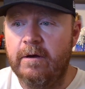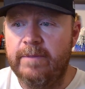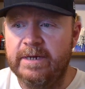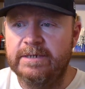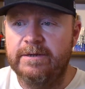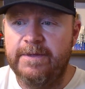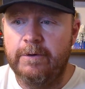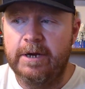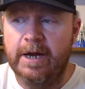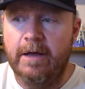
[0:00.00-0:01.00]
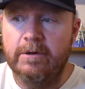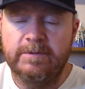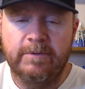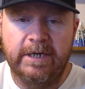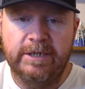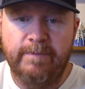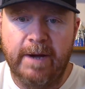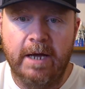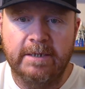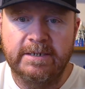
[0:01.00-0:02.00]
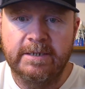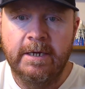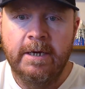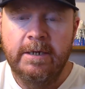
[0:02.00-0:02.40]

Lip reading: Basically $30 for each box,